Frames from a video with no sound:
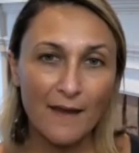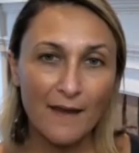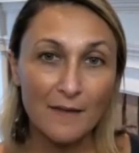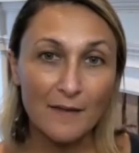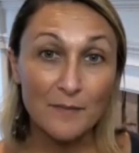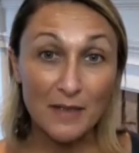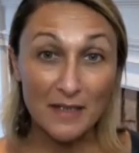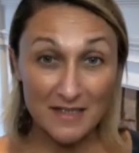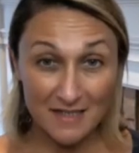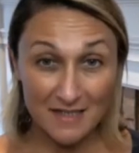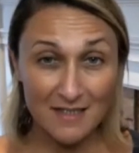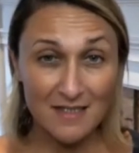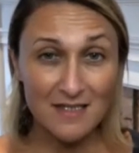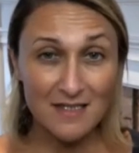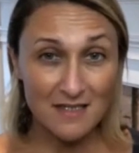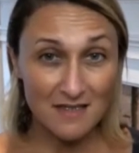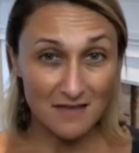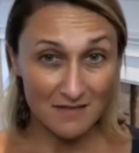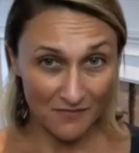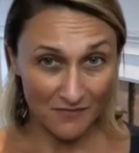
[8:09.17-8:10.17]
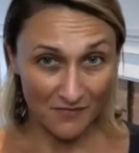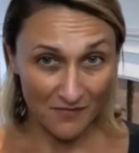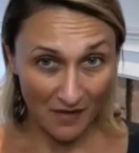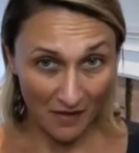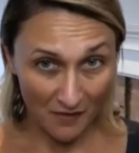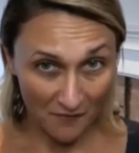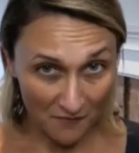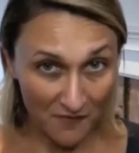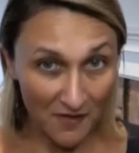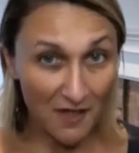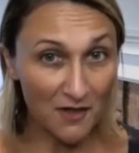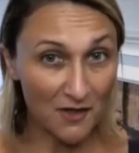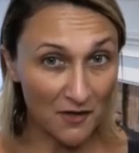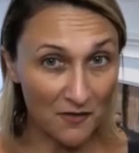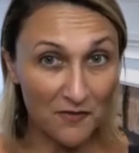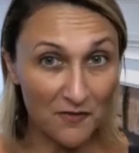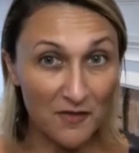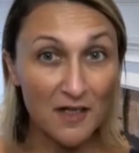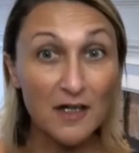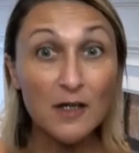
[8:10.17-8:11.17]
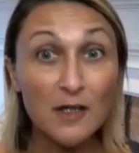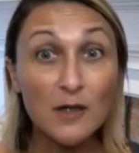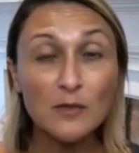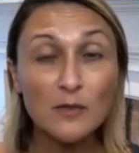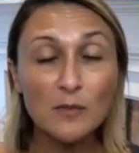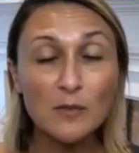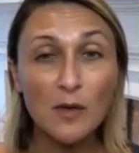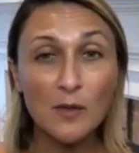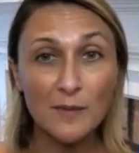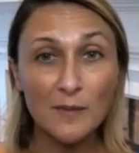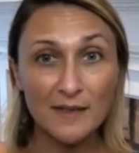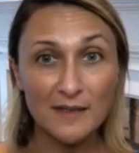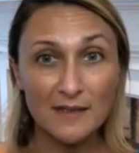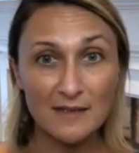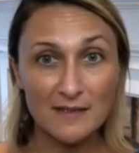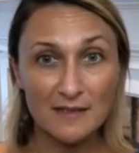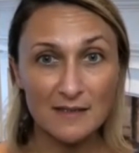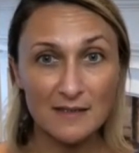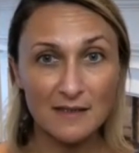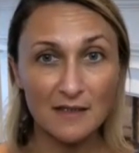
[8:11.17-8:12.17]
Because this is a very, very good moment,